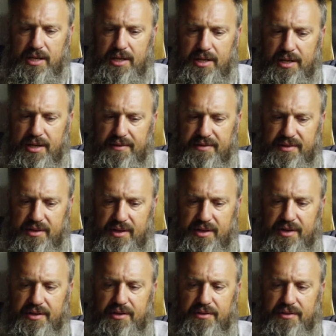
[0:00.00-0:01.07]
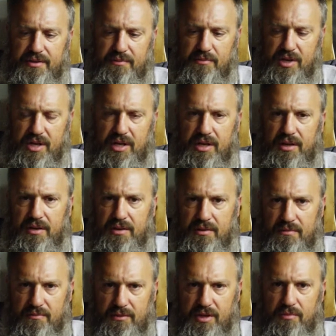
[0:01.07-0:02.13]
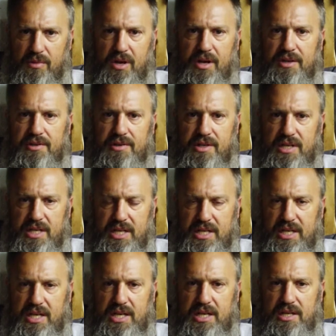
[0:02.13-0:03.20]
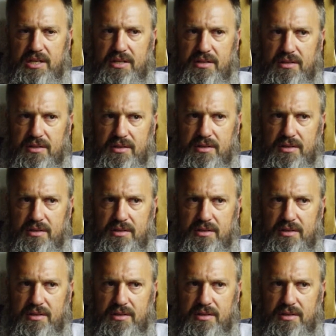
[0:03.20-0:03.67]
I started using my mantra again,